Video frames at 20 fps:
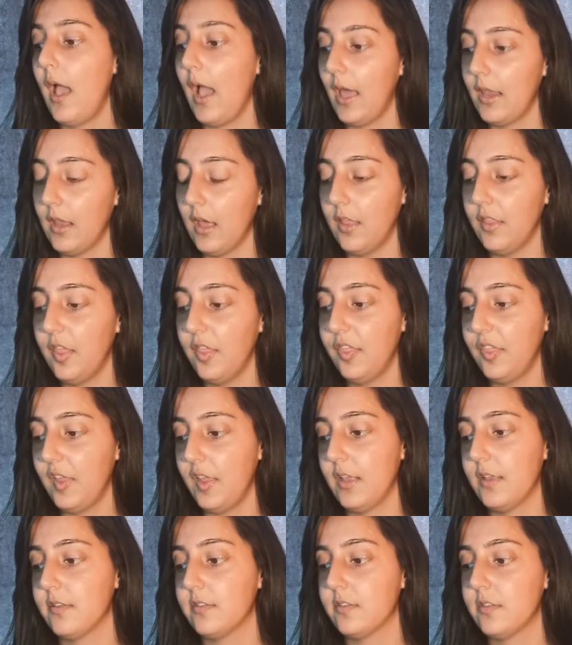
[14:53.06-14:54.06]
And other
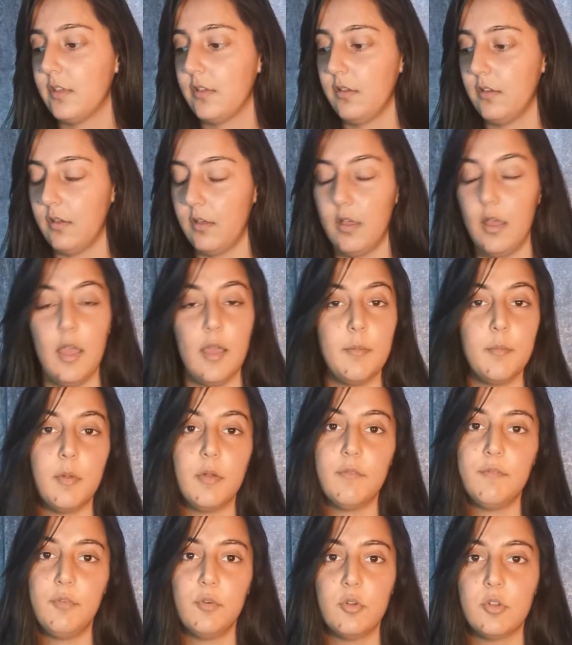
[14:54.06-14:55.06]
things
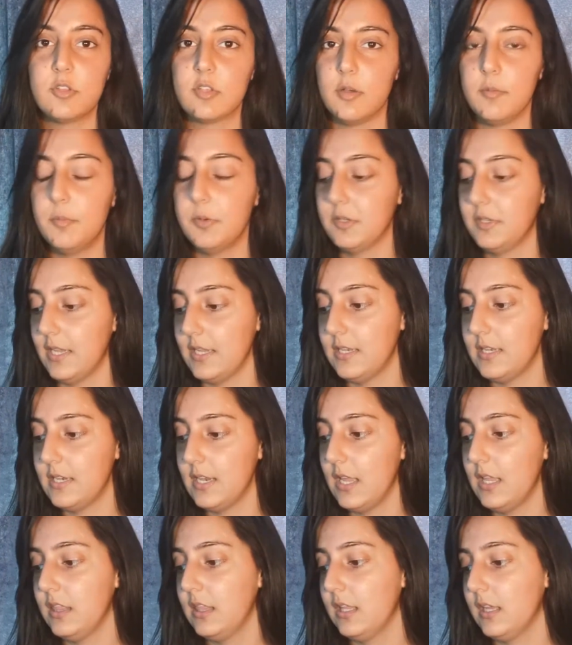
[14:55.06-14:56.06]
For example,
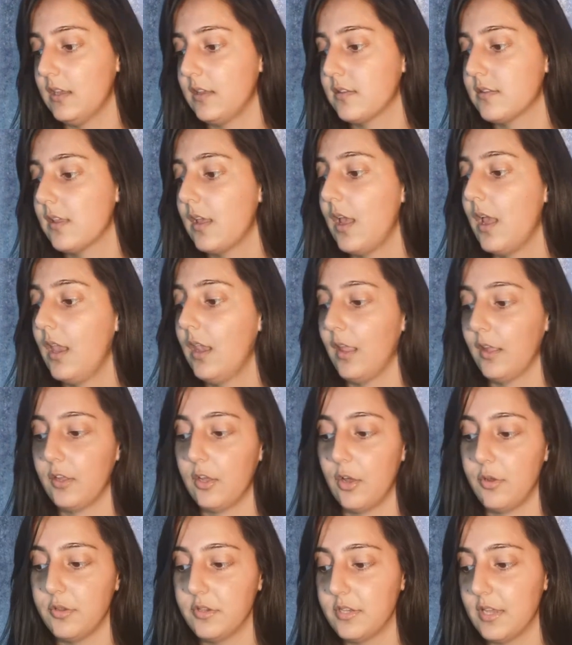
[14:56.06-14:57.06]
day-to-day things like
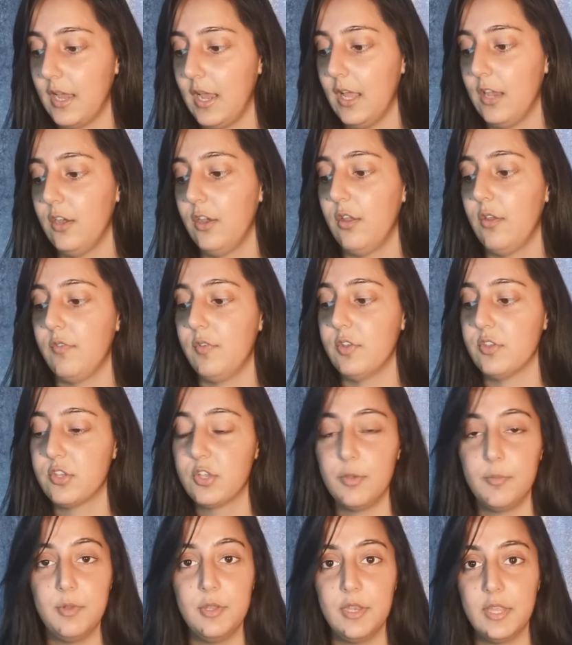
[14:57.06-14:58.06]
going to handovers,
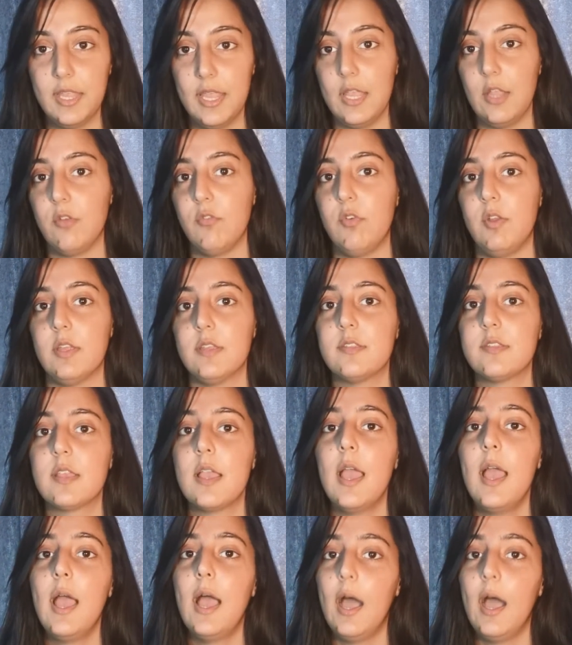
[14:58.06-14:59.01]
communicating risk,